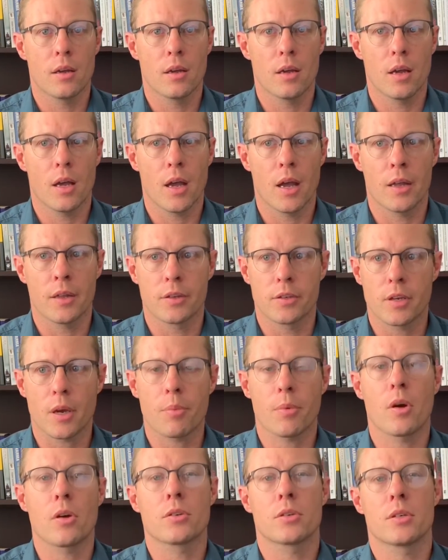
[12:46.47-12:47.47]
And
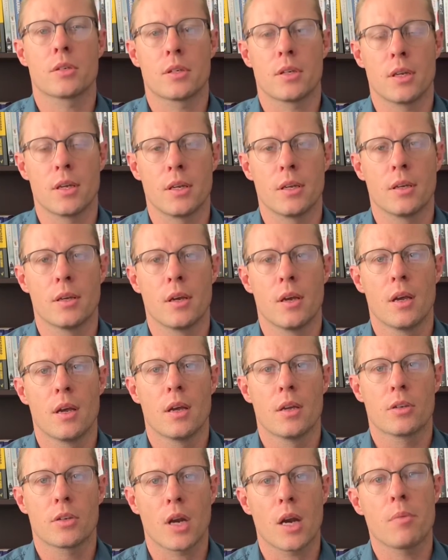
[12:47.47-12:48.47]
subconsciously
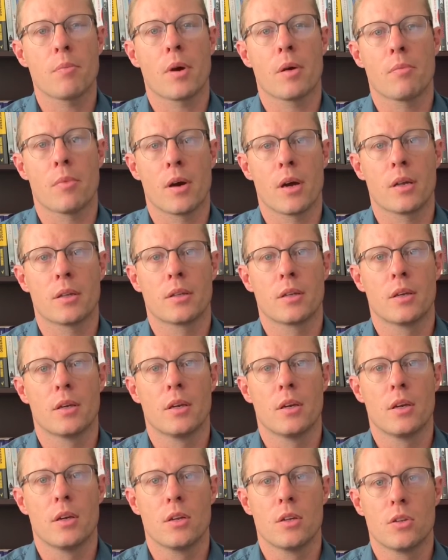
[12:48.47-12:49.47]
train my mind
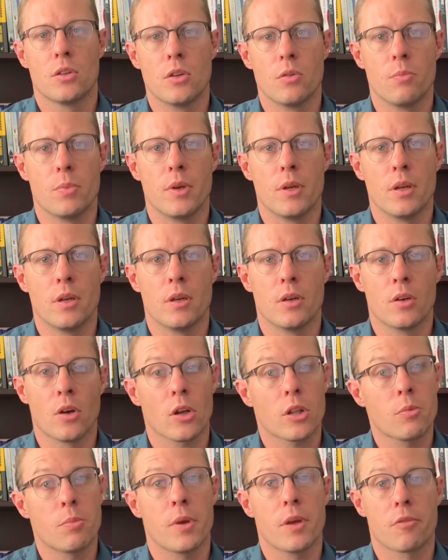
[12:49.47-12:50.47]
to be not to
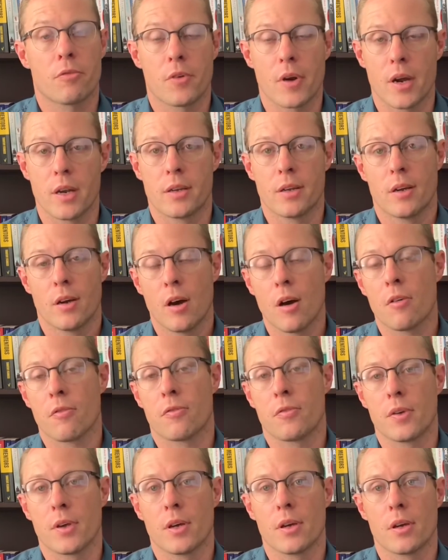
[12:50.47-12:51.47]
be afraid of
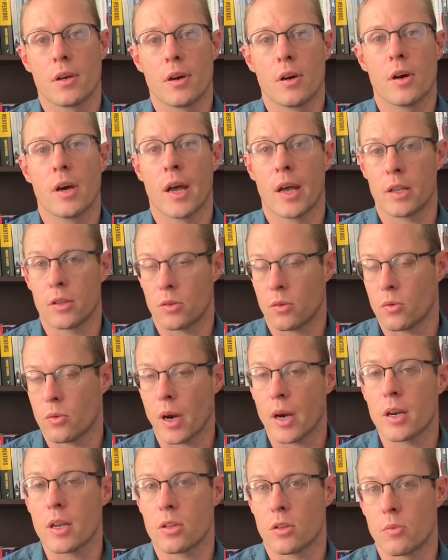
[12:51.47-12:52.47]
fear and to run
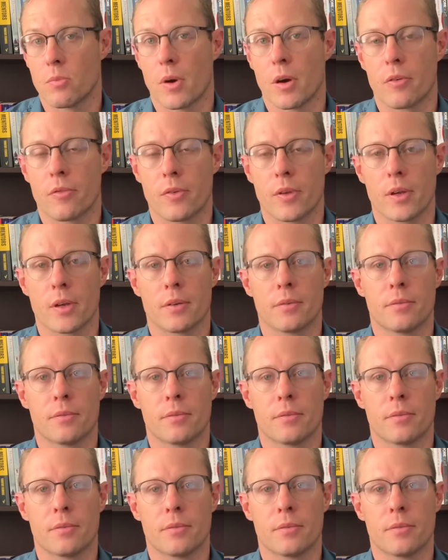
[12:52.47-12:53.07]
into my fear.